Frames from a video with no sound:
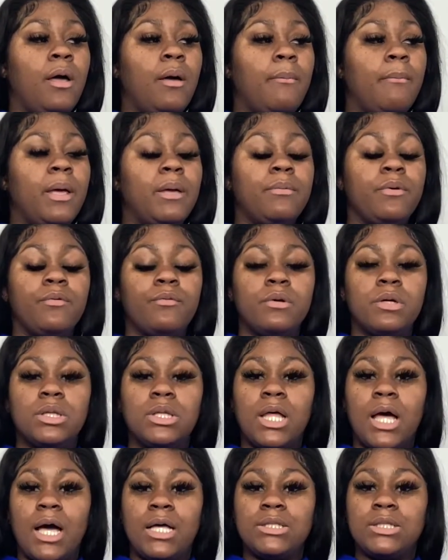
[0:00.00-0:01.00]
made me
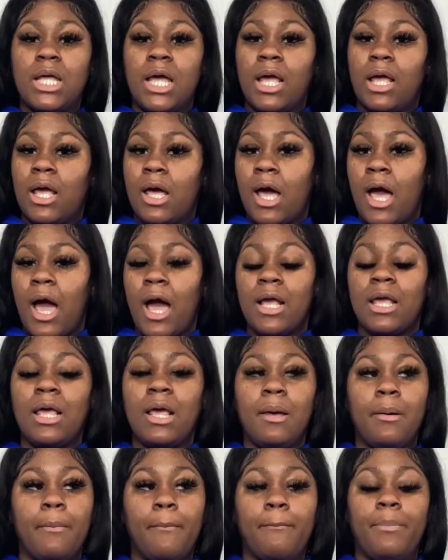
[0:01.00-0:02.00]
realize like I
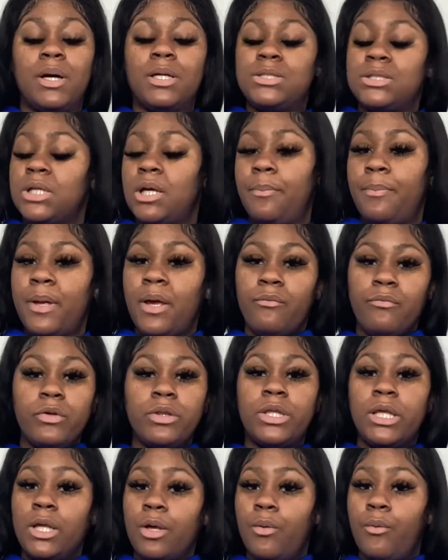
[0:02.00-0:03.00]
can't bunch up
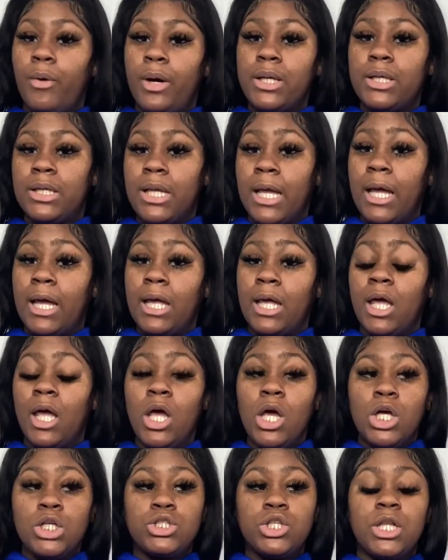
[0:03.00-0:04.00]
everything in one day.
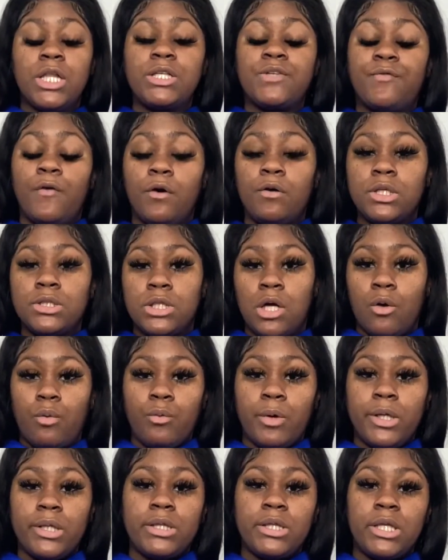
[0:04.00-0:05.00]
So let's focus on
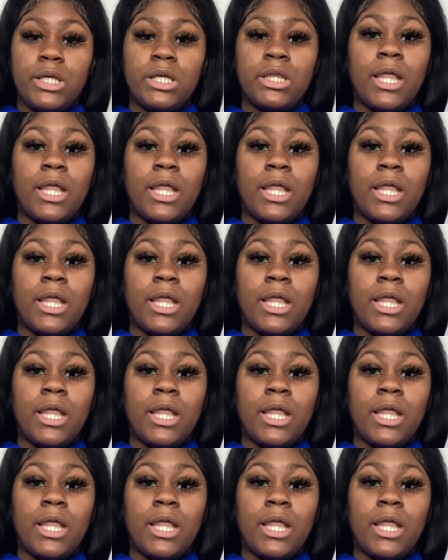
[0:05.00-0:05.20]
one thing.